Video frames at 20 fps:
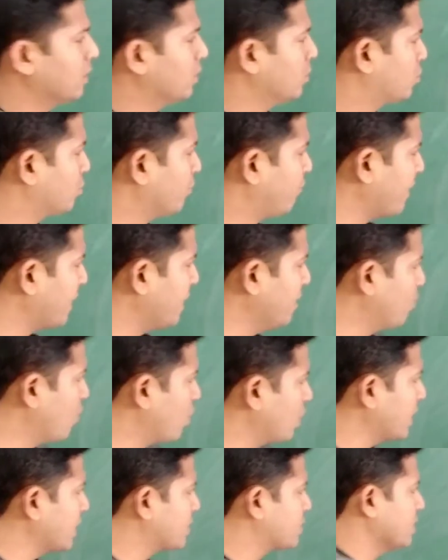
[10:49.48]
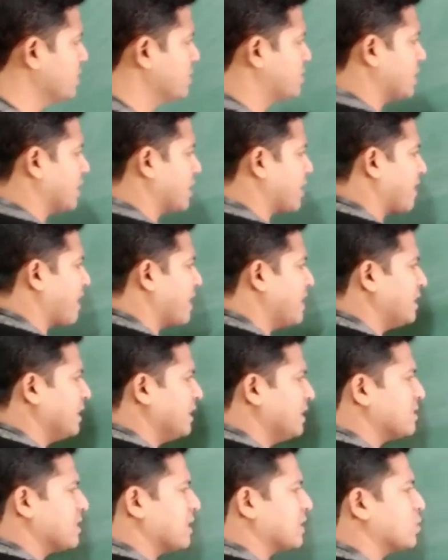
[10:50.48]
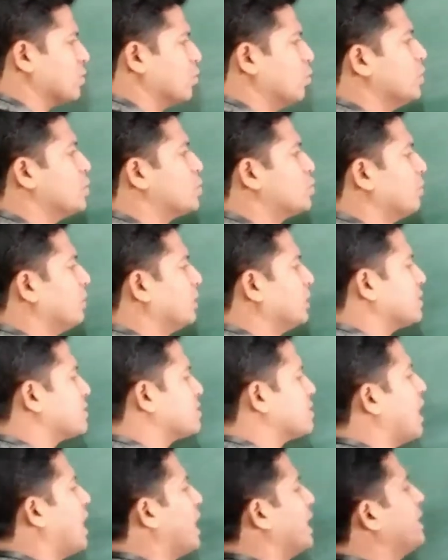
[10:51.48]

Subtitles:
So find what action is done. Writing is action. Who is doing this? I